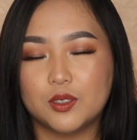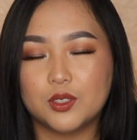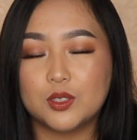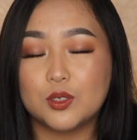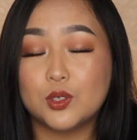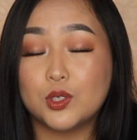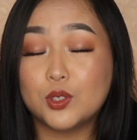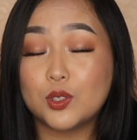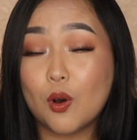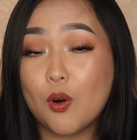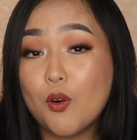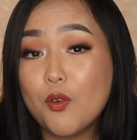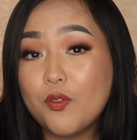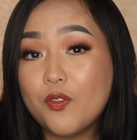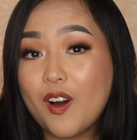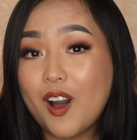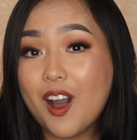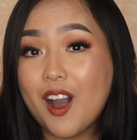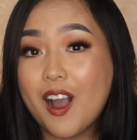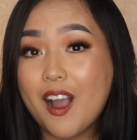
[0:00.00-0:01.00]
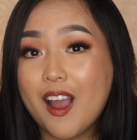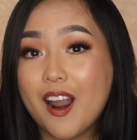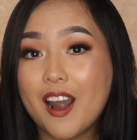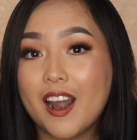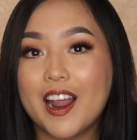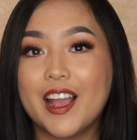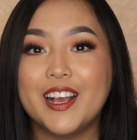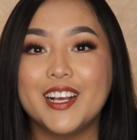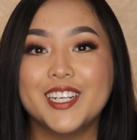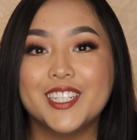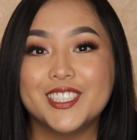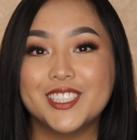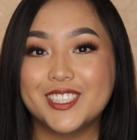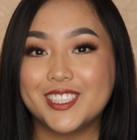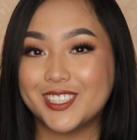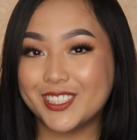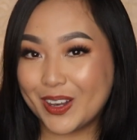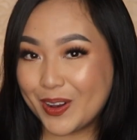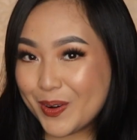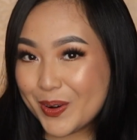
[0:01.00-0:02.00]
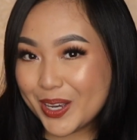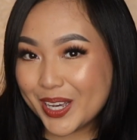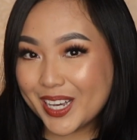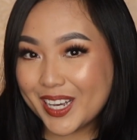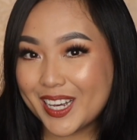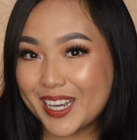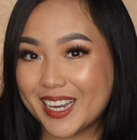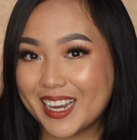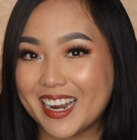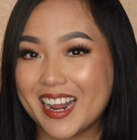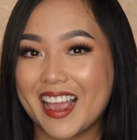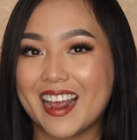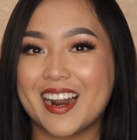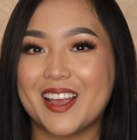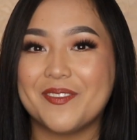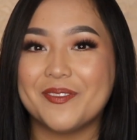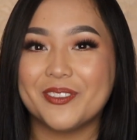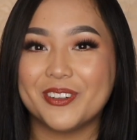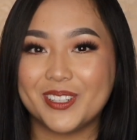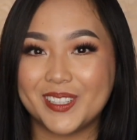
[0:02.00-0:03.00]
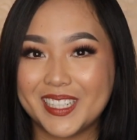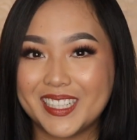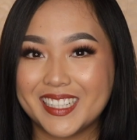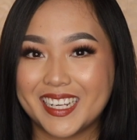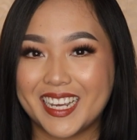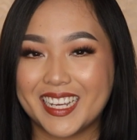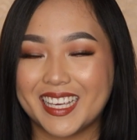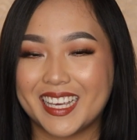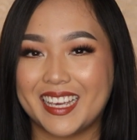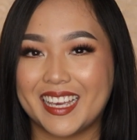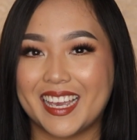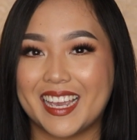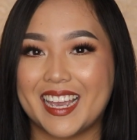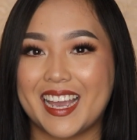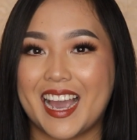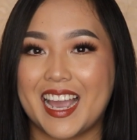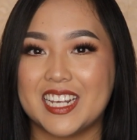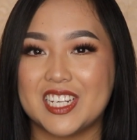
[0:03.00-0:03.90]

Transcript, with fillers: So, so far, so good, and I'm really liking it.